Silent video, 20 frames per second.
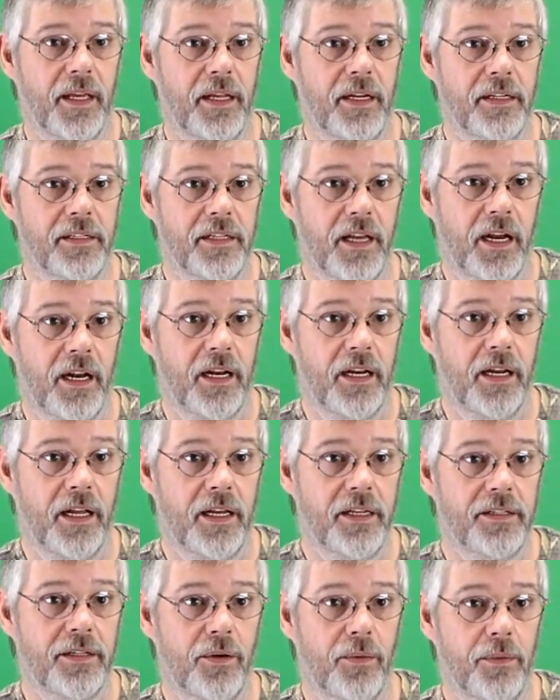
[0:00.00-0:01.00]
and it's got an
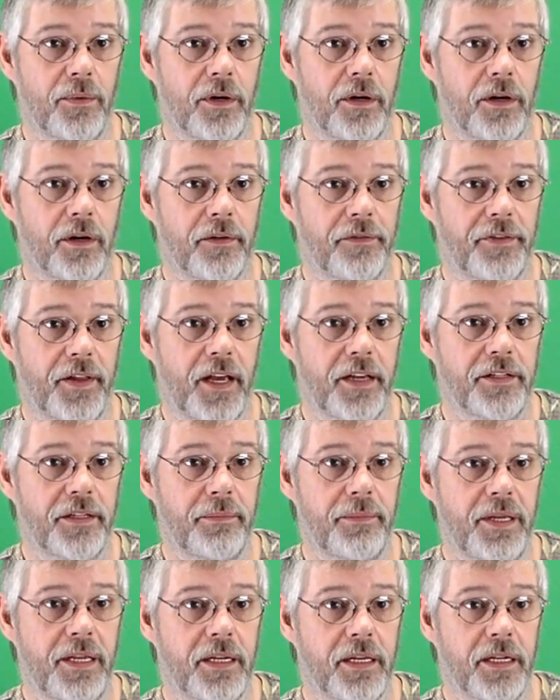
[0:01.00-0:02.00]
SO, or a
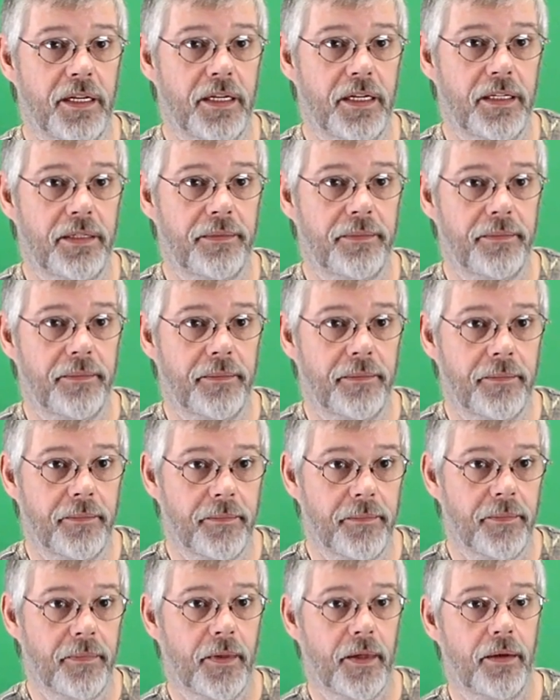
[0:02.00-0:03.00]
flashing beacon in it,
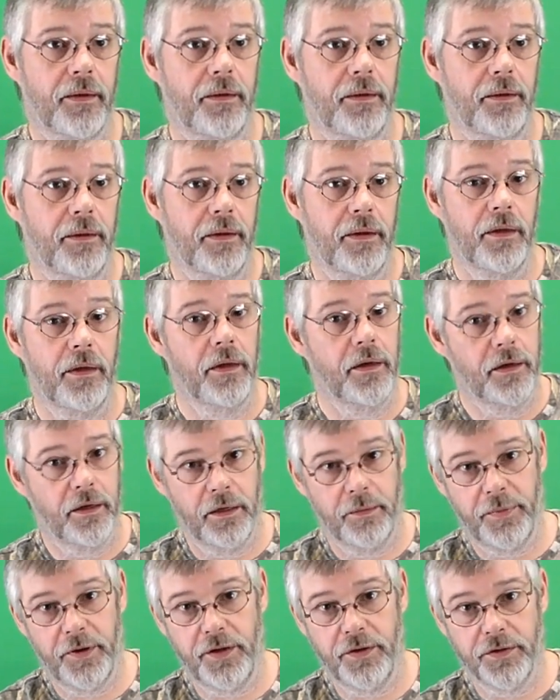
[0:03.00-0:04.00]

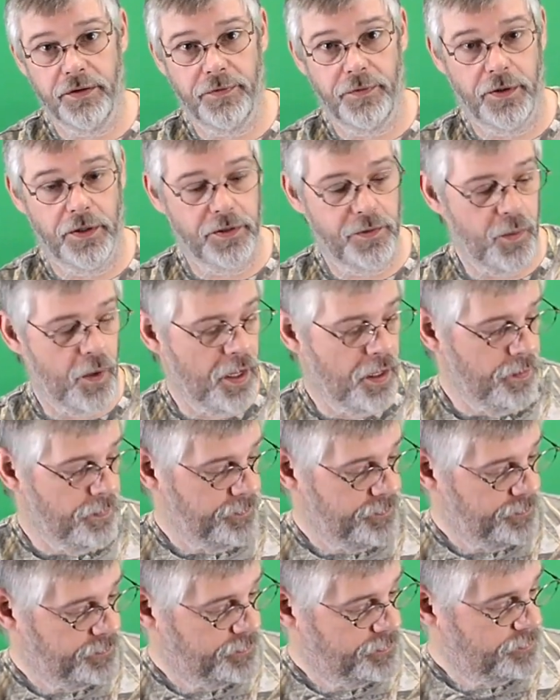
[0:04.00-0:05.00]
could be useful as well.
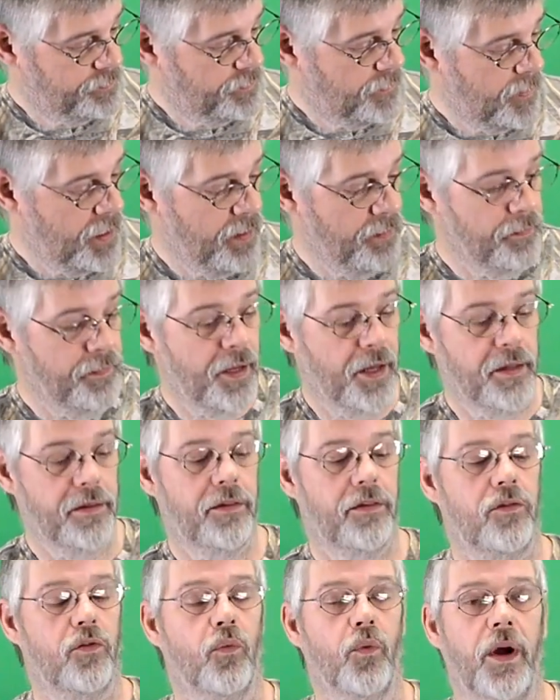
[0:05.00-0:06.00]

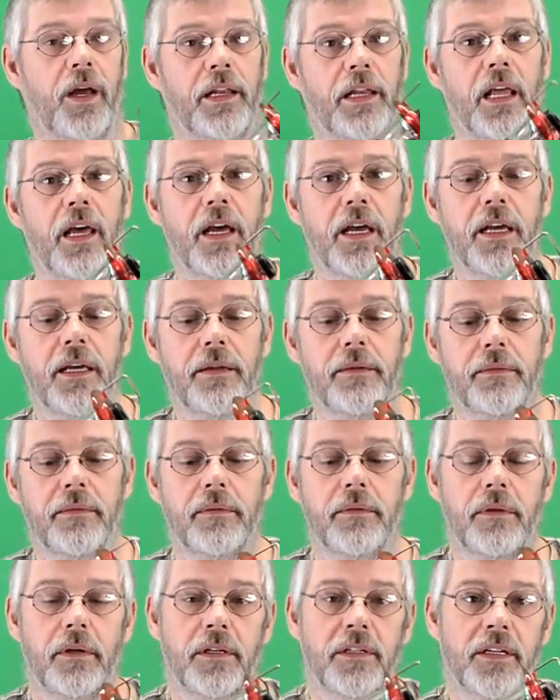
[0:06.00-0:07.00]
But the red light
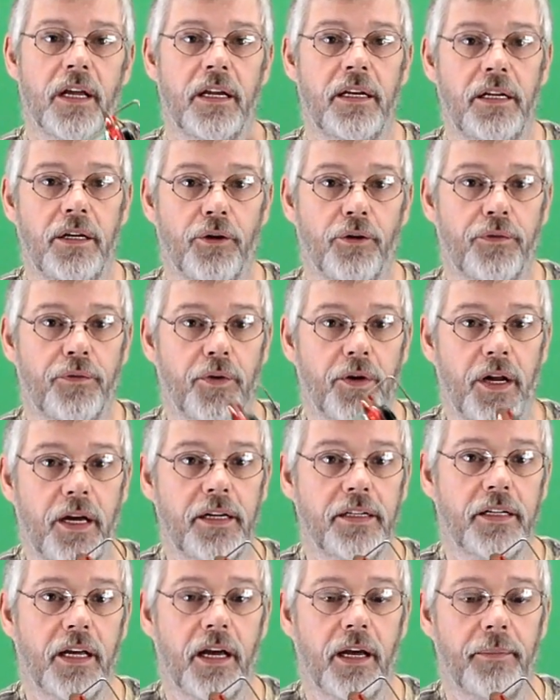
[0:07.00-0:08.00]
is ideal for
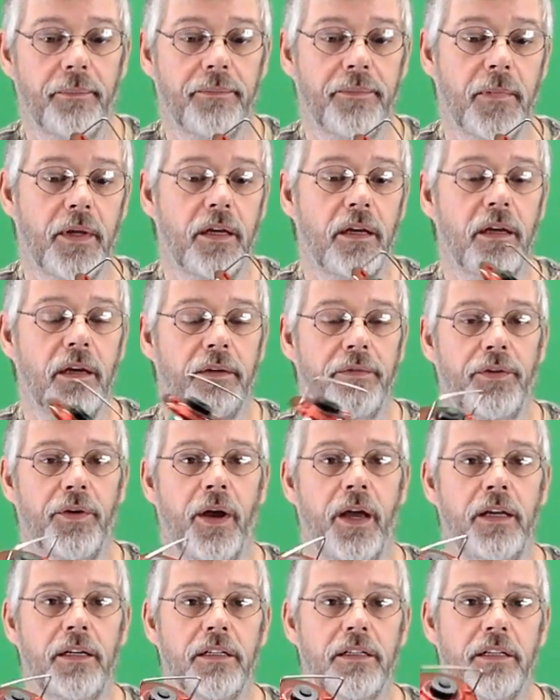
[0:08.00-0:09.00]
nighttime. If you
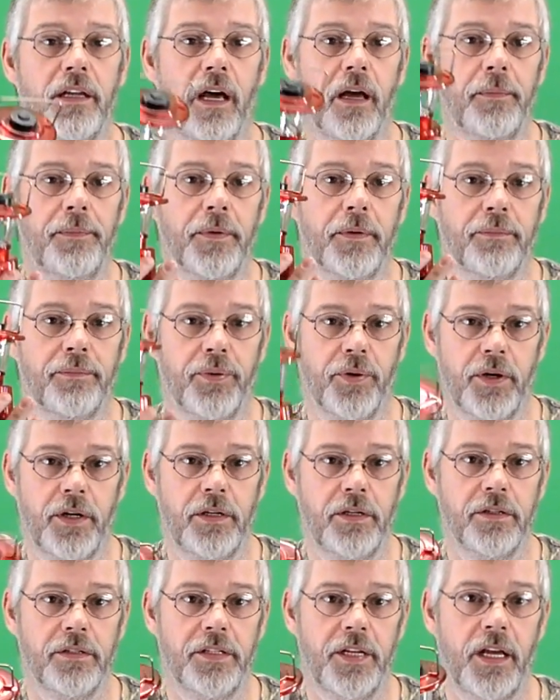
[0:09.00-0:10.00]
hang this up and put
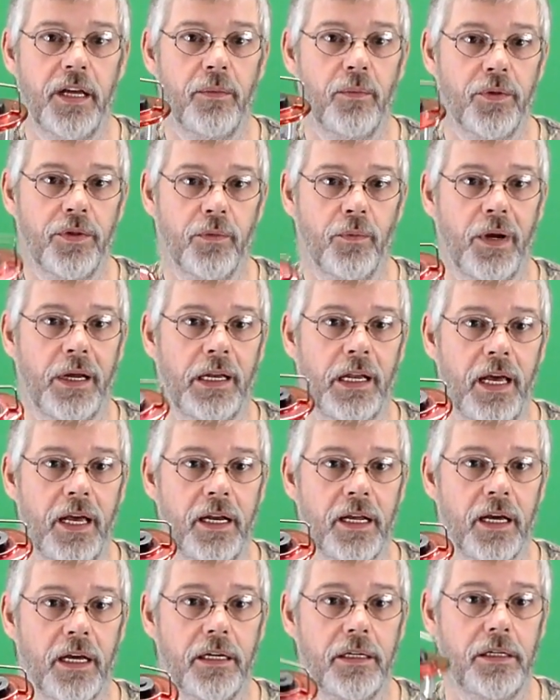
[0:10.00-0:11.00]
it in your tent with the red
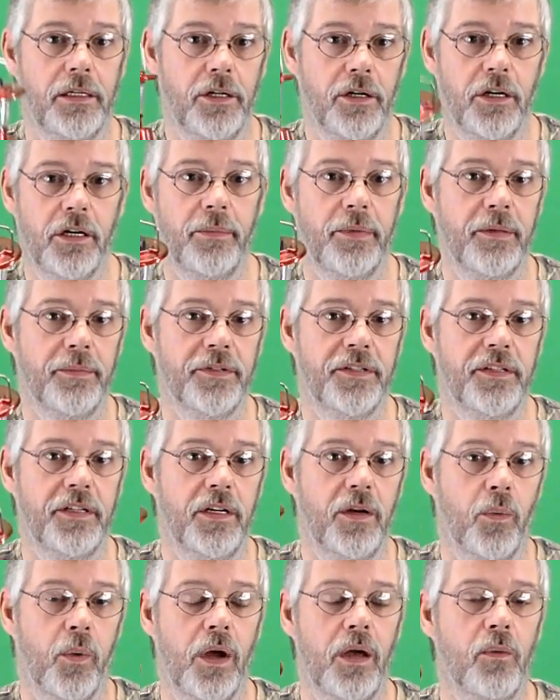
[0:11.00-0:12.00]
light on, you're going to be able to
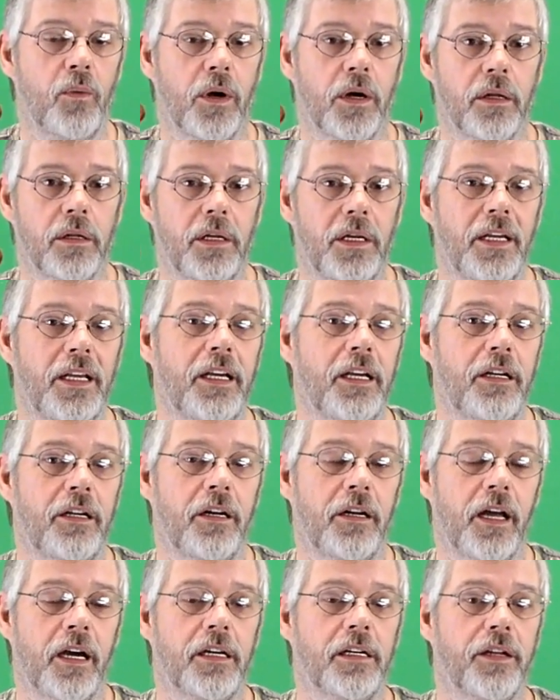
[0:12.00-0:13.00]
see quite well.
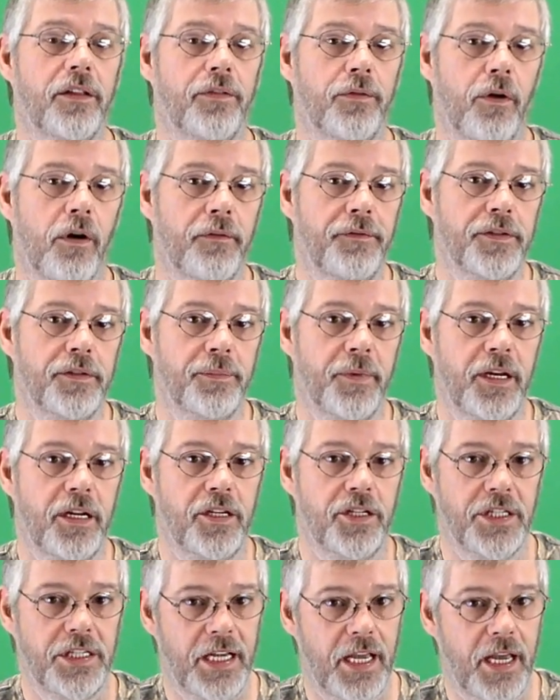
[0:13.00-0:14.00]
You're not going to throw off as many
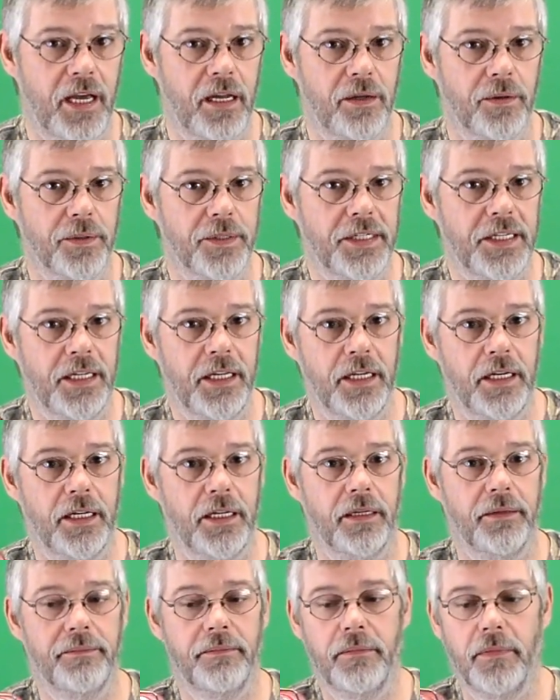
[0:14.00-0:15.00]
shadows in
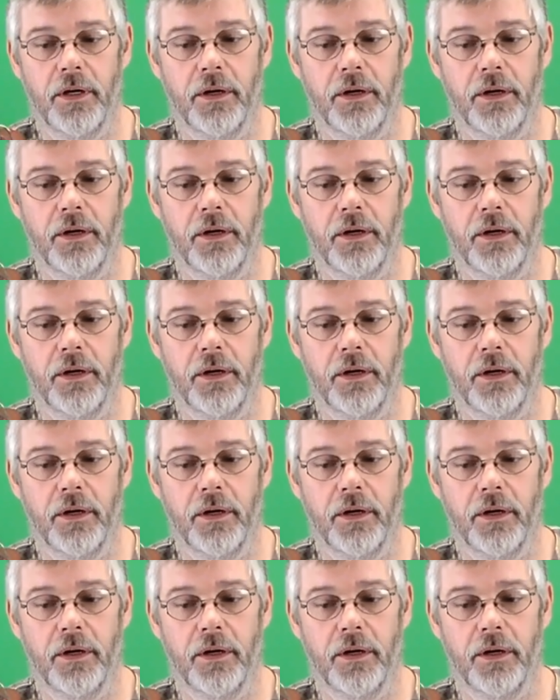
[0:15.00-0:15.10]
a,